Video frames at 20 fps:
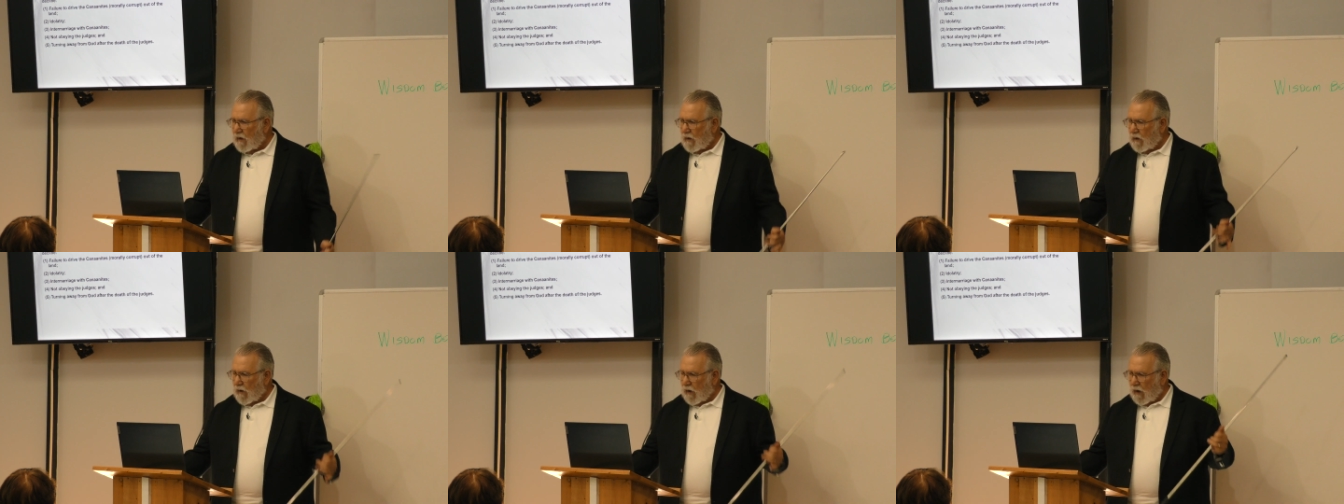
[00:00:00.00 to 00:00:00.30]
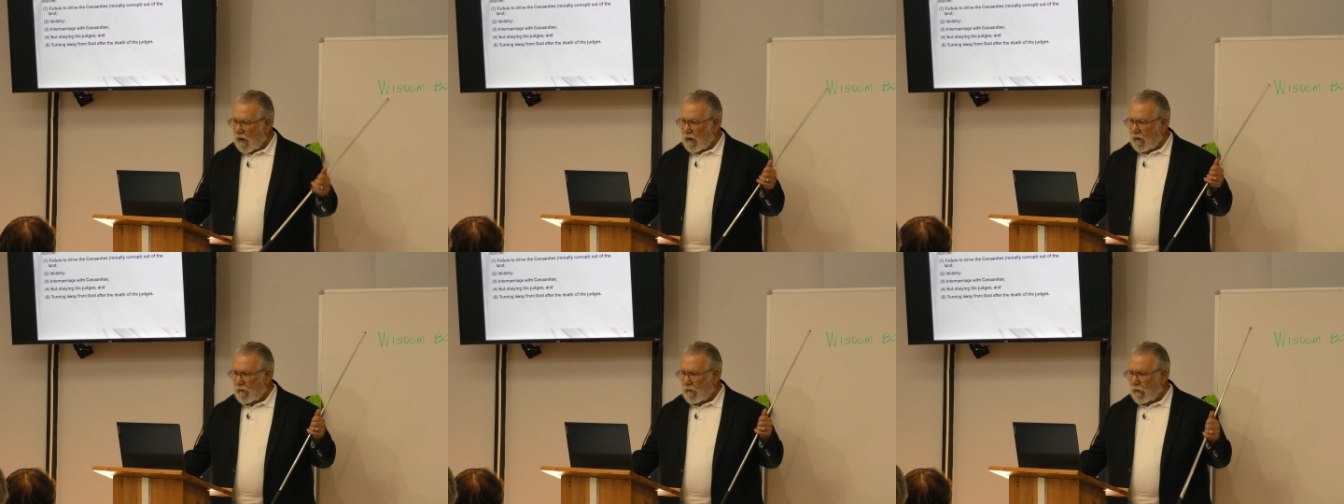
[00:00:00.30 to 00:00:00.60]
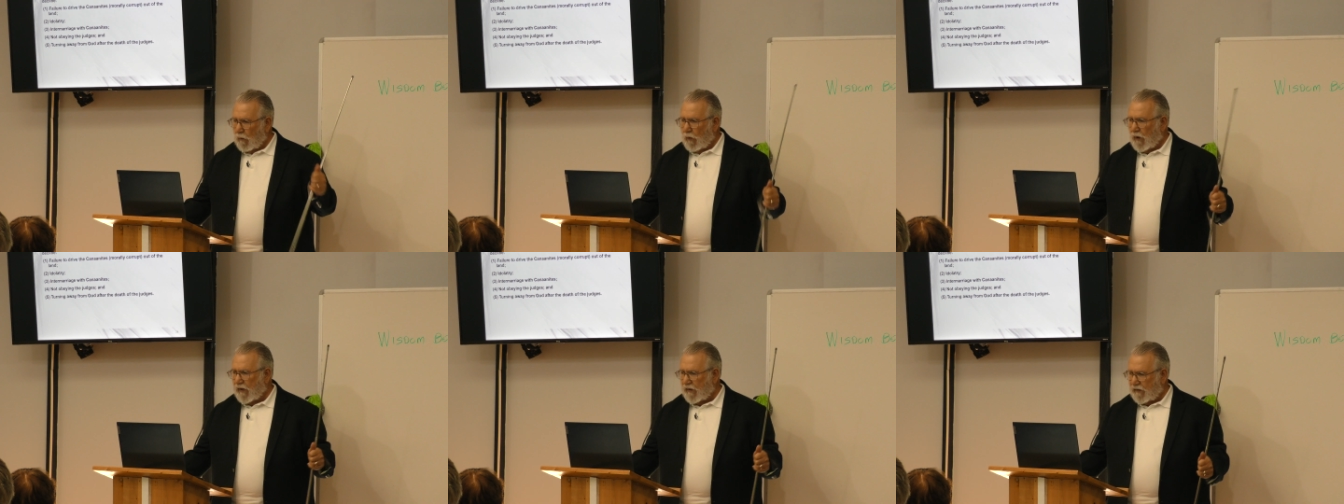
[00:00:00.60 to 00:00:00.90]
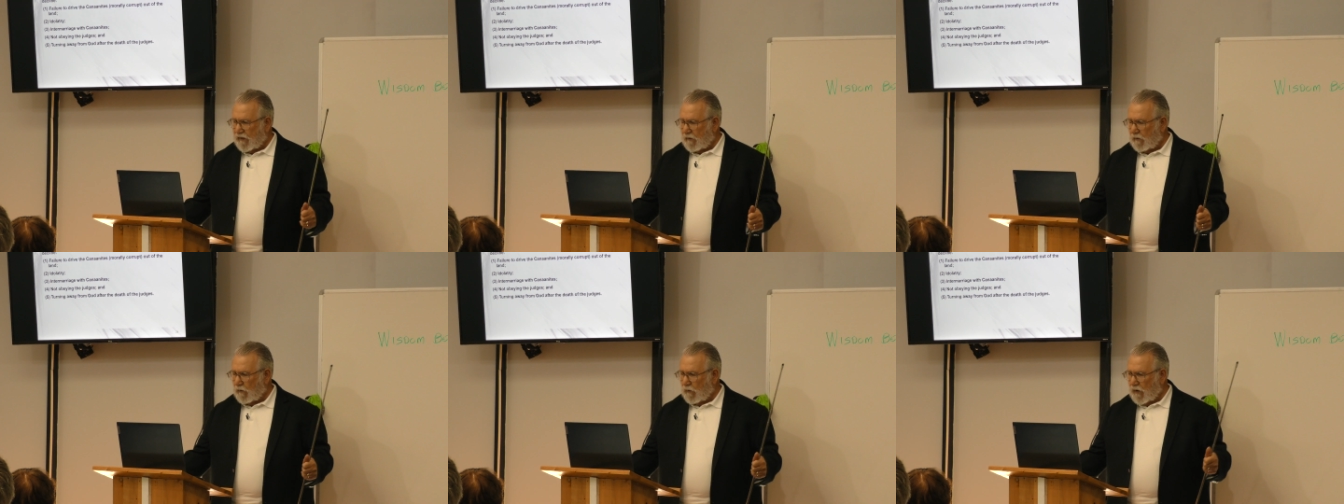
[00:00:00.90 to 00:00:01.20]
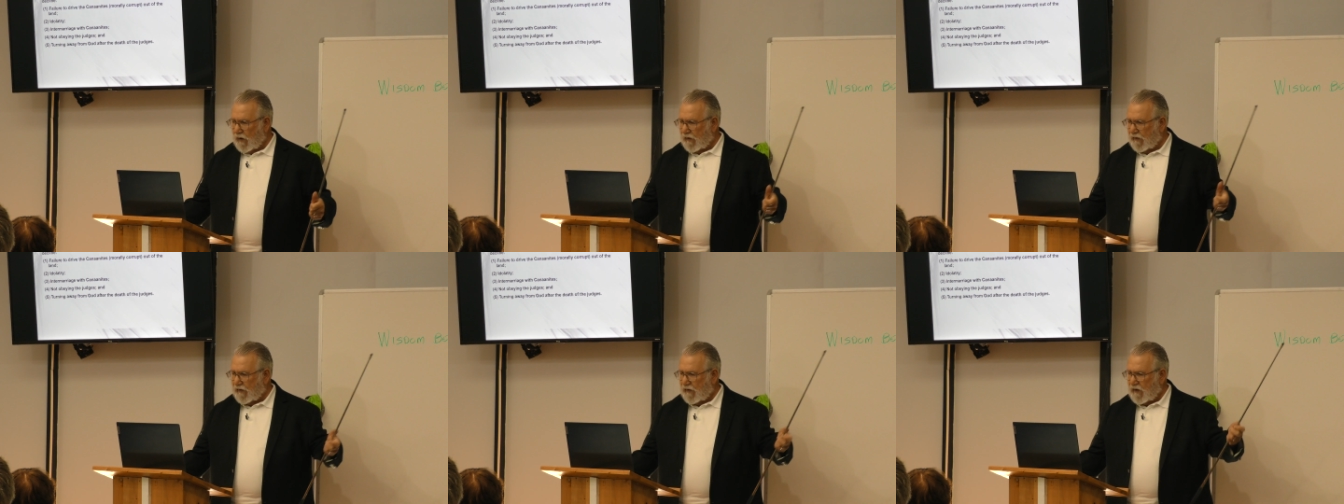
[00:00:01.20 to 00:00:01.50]

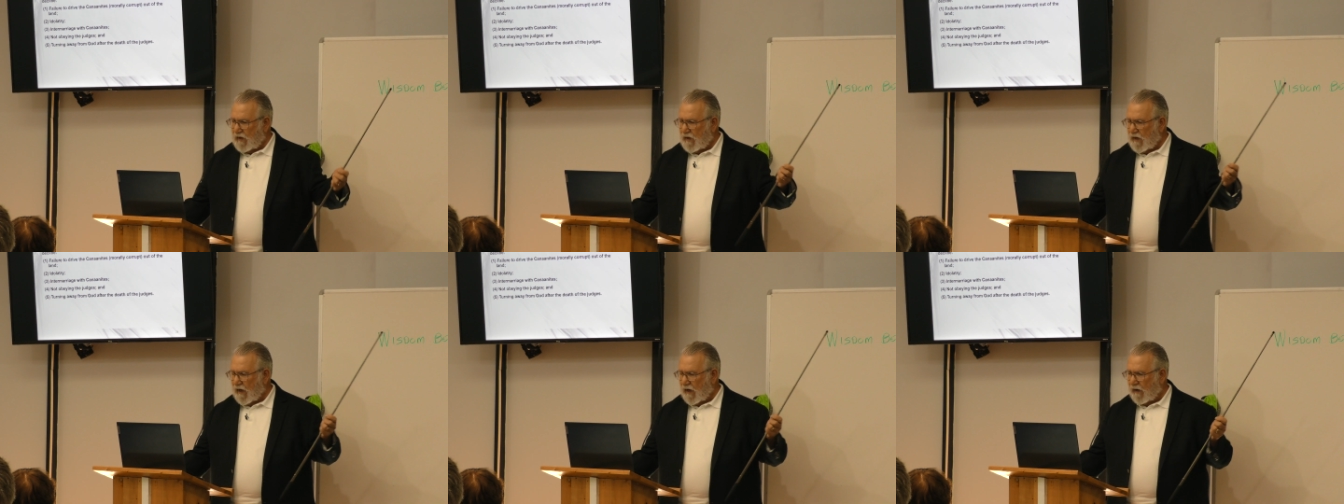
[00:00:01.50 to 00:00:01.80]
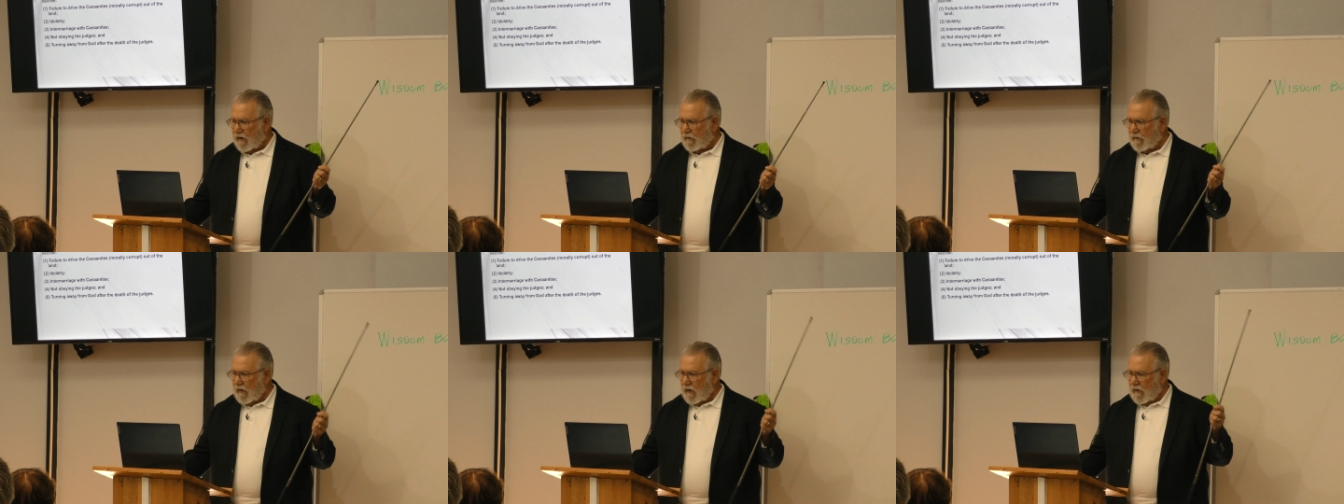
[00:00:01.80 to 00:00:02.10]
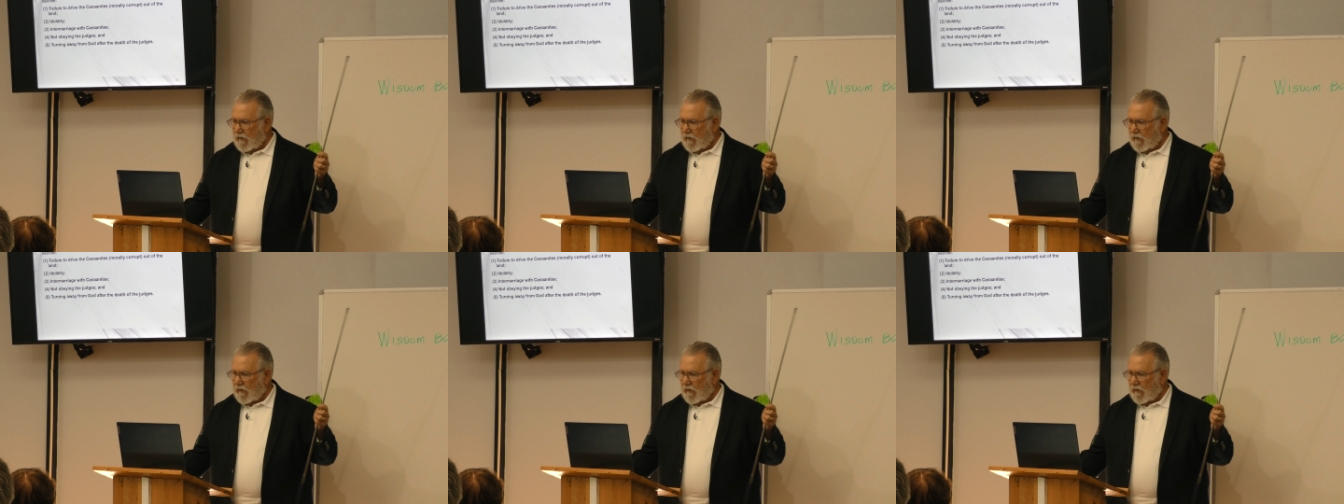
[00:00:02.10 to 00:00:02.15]
with the